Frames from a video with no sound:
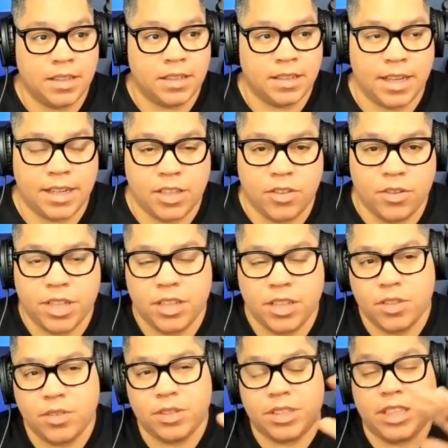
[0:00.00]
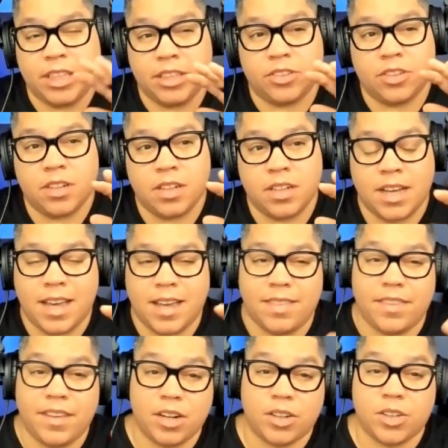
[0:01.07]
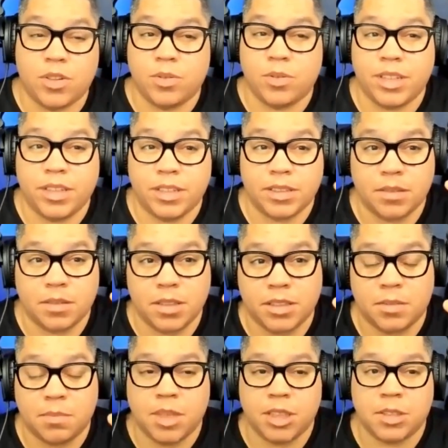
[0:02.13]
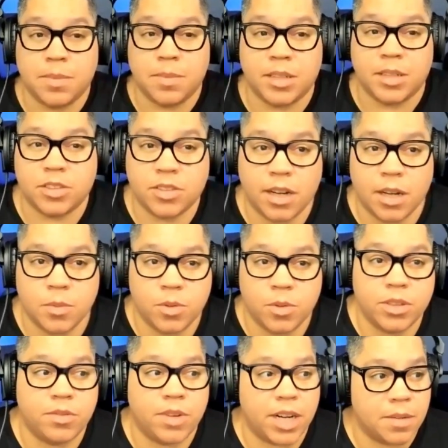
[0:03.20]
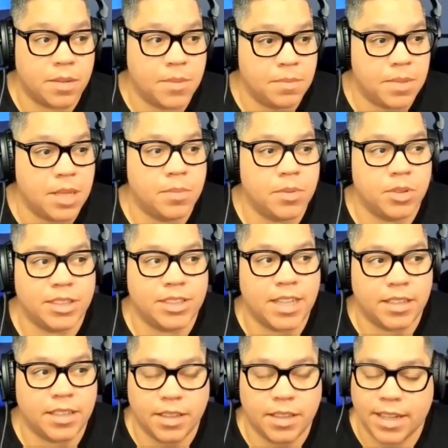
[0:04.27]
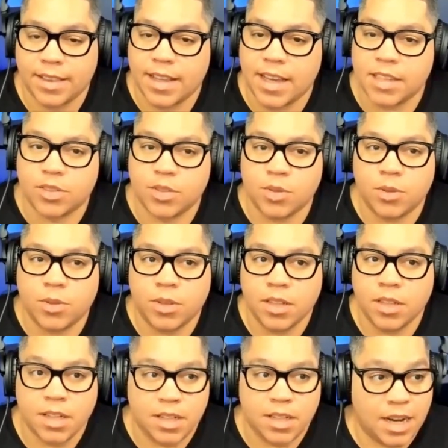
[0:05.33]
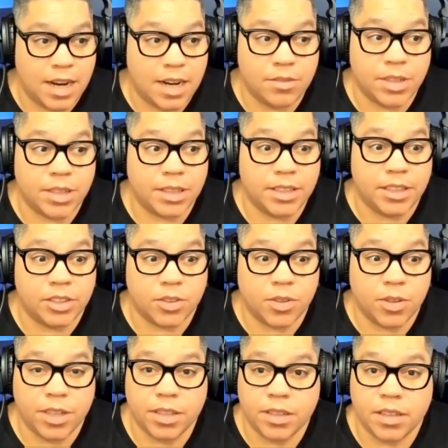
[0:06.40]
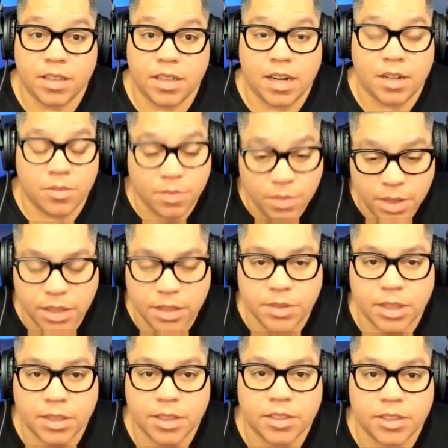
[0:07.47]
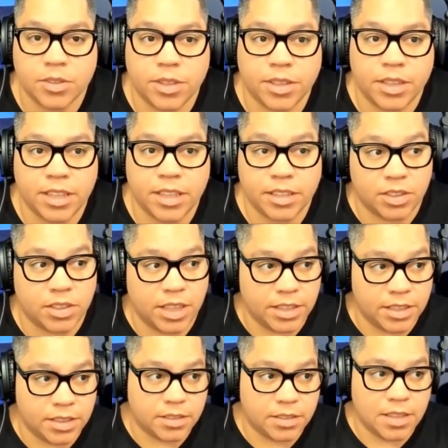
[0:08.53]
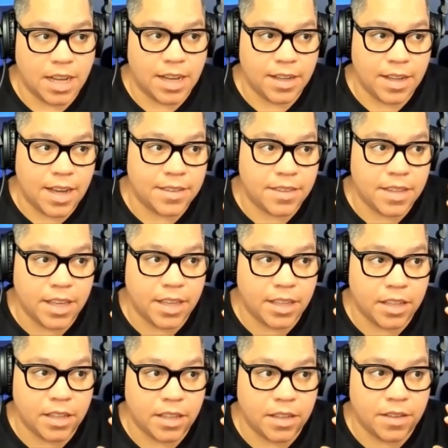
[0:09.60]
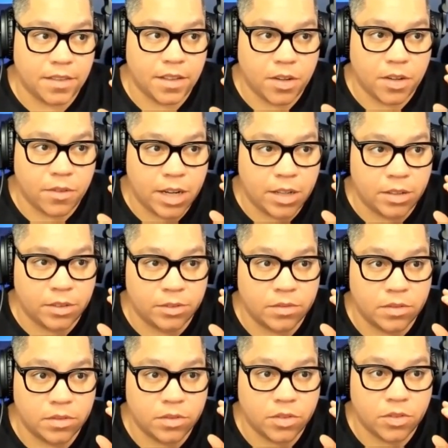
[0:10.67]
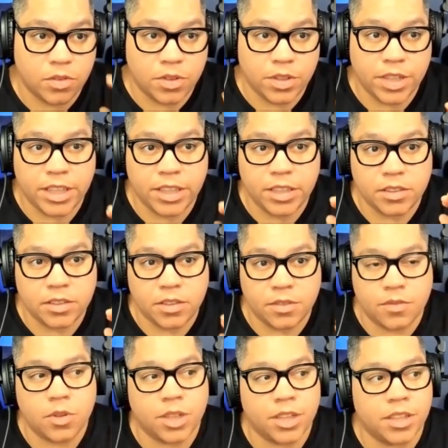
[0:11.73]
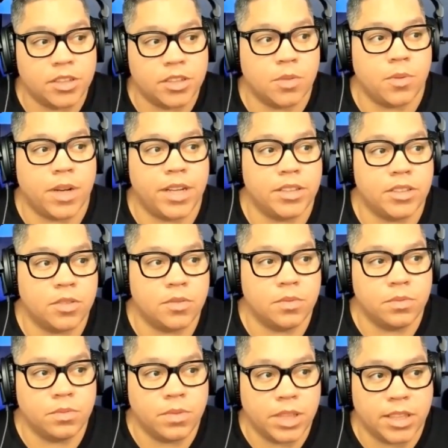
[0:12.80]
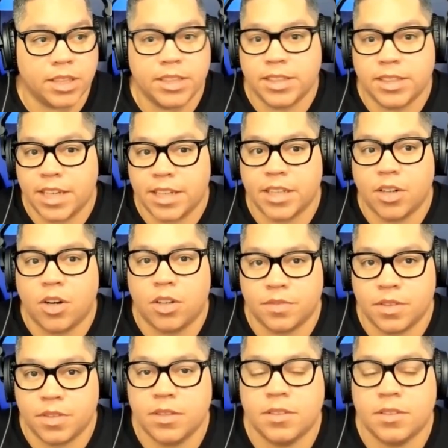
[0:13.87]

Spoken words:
like, you can use Ghidra, and their GUI is much better. So I would recommend people to take a look at that tool. I really enjoy it. I really, really enjoy it. I think they're around 3 to 4 years away to really taking off.